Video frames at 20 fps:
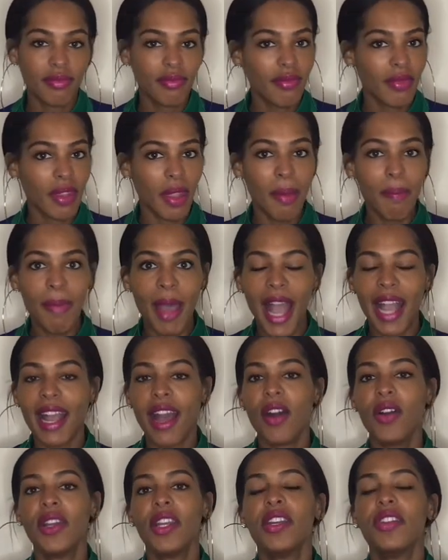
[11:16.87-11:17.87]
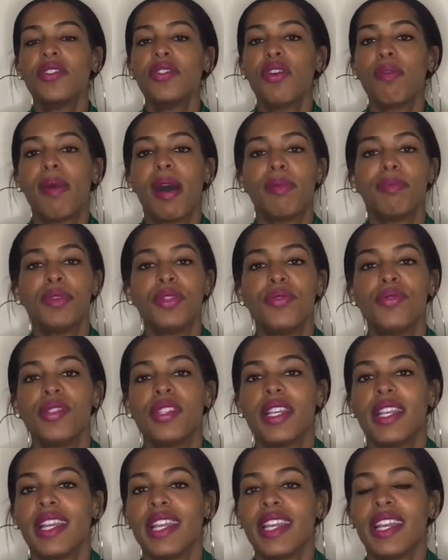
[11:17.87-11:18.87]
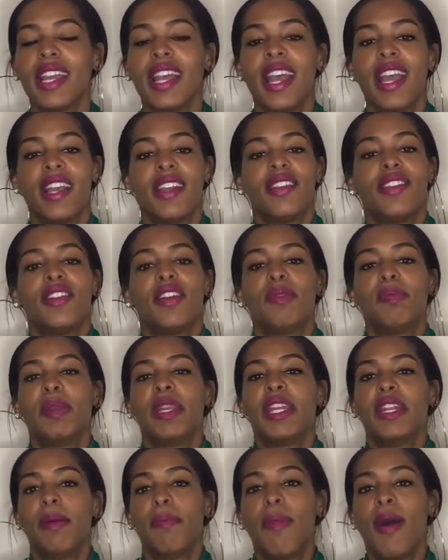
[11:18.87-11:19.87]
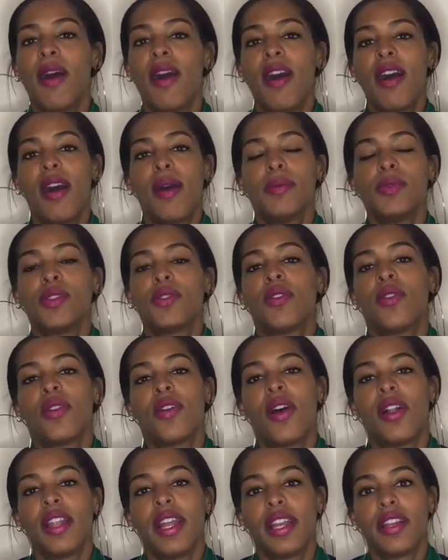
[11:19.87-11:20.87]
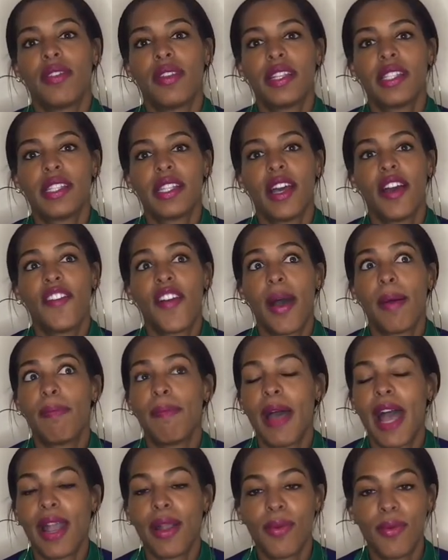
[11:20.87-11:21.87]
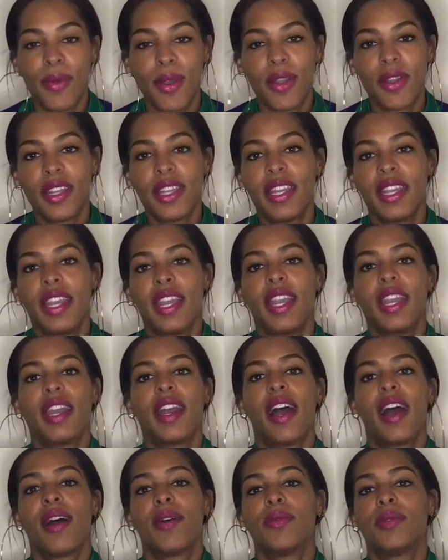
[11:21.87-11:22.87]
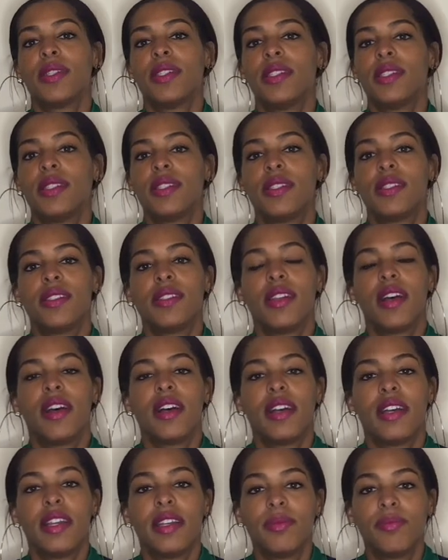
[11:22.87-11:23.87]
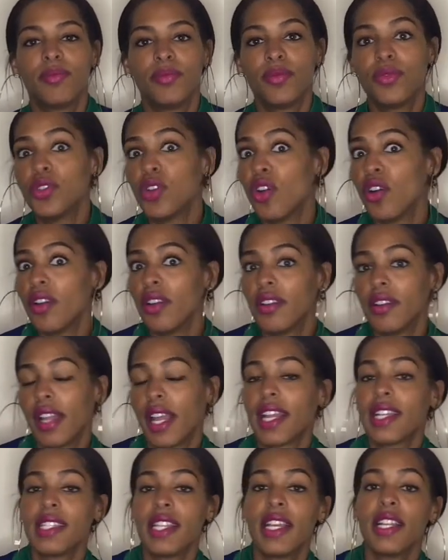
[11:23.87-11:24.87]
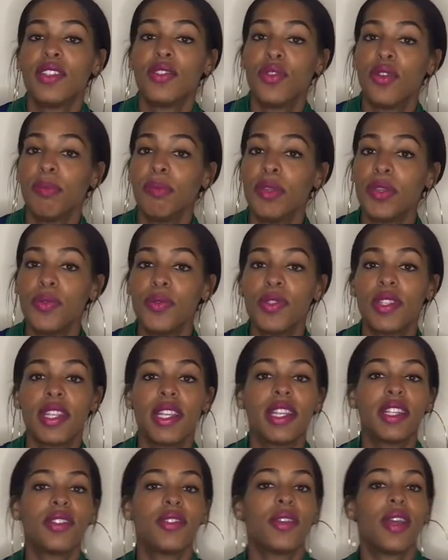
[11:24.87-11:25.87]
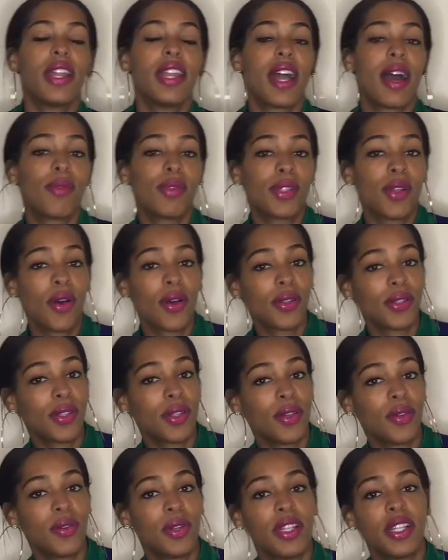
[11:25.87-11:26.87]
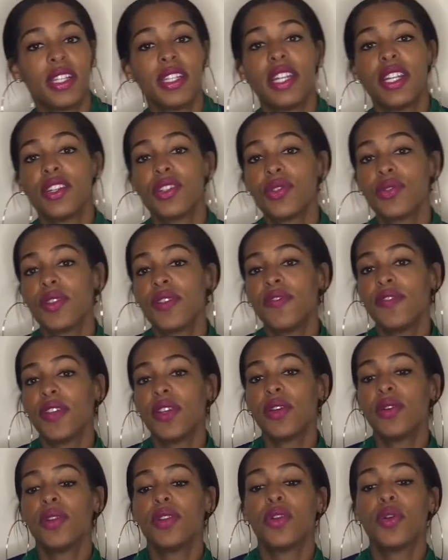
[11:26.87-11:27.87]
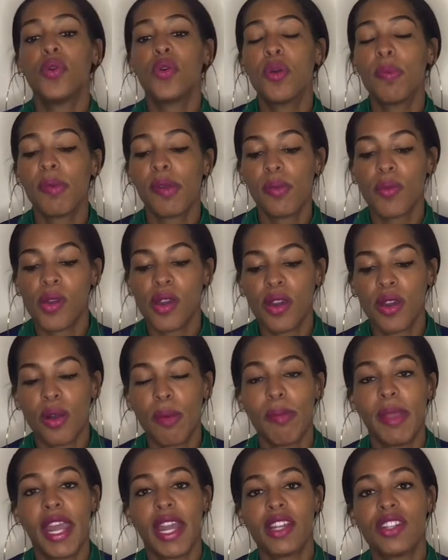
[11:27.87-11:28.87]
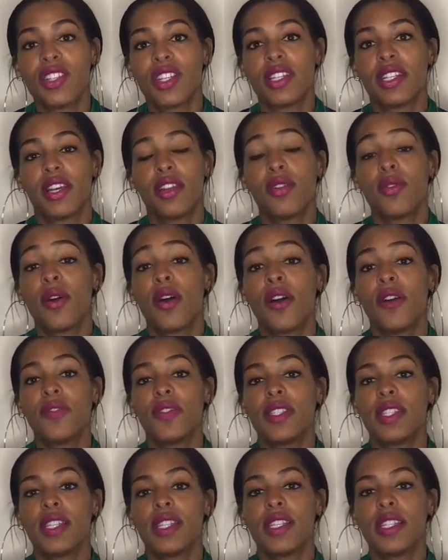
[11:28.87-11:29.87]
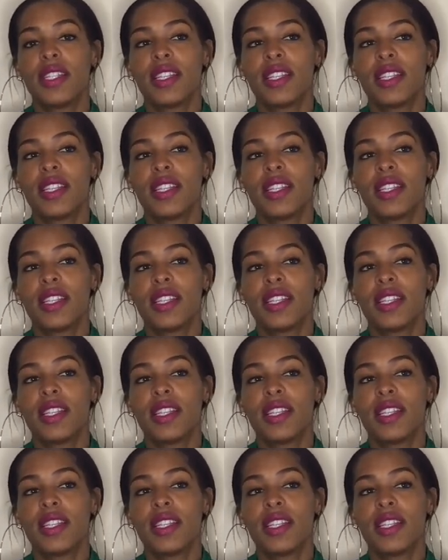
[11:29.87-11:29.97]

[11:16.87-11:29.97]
Back out here doing my music, being a mom, doing all that great stuff. I'm back working. I was doing, like I said, doing music, and I was also in the dentistry field, in the corporate world, managing dental offices.